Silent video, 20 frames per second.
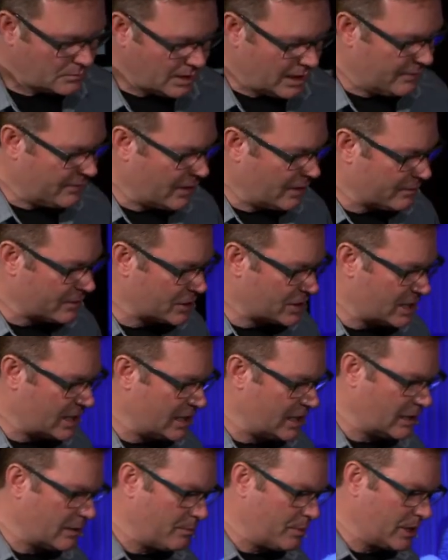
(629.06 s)
Have you ever sit
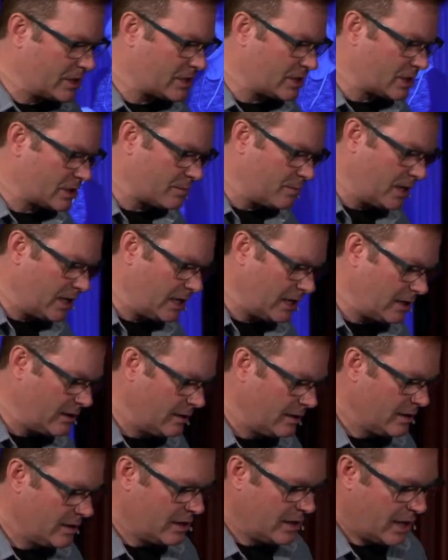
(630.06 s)
in a business
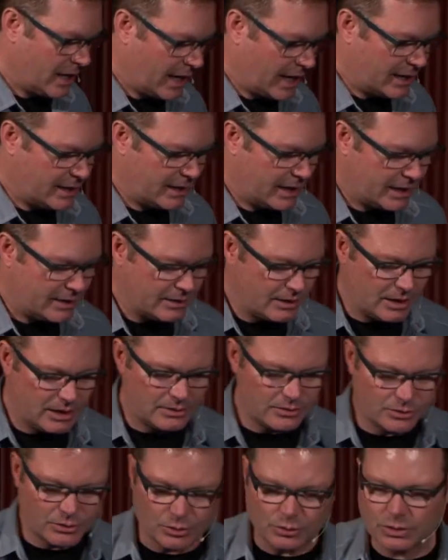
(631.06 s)
meeting and, and,
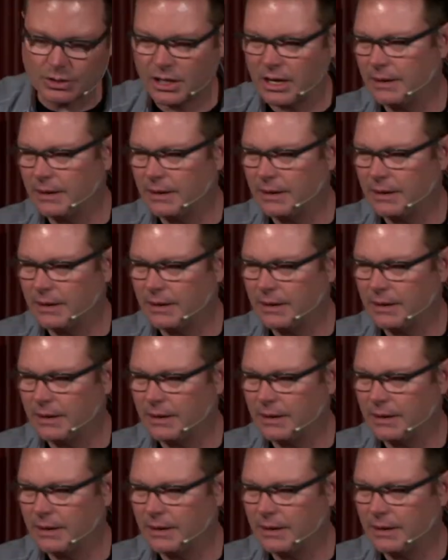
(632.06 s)
and through the